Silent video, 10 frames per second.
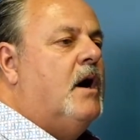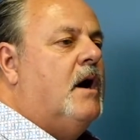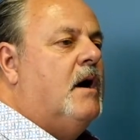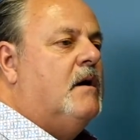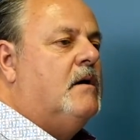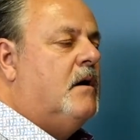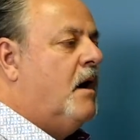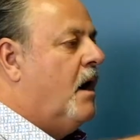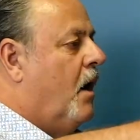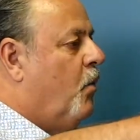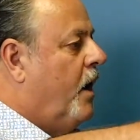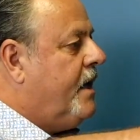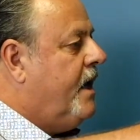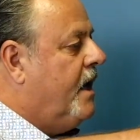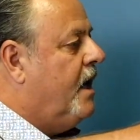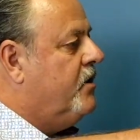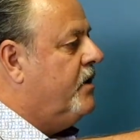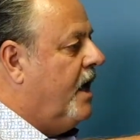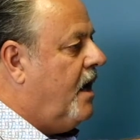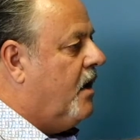uh, what can I do
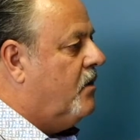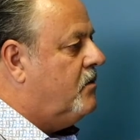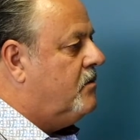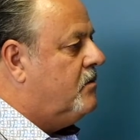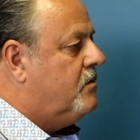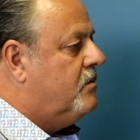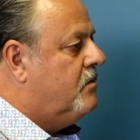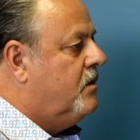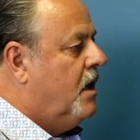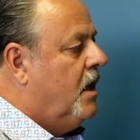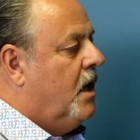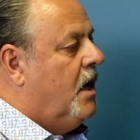now mm.